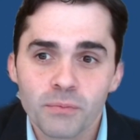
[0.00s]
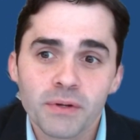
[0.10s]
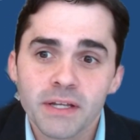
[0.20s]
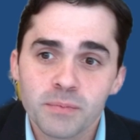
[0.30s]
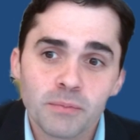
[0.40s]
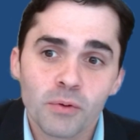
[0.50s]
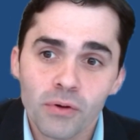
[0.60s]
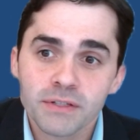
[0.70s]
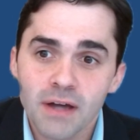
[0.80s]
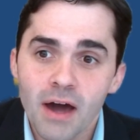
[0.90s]
We want to give people
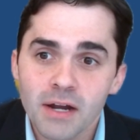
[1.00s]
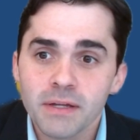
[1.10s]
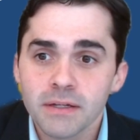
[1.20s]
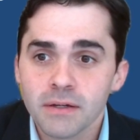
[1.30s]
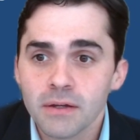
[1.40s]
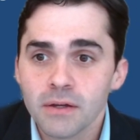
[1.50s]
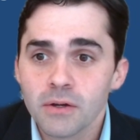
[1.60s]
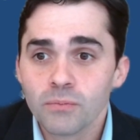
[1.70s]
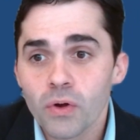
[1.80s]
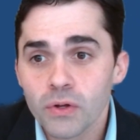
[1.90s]
more autonomy,
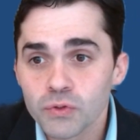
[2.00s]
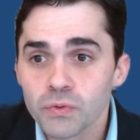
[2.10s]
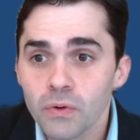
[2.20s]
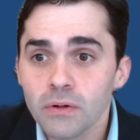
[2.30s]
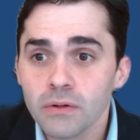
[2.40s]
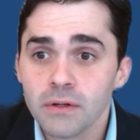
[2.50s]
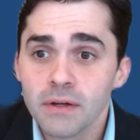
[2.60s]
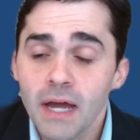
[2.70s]
more control,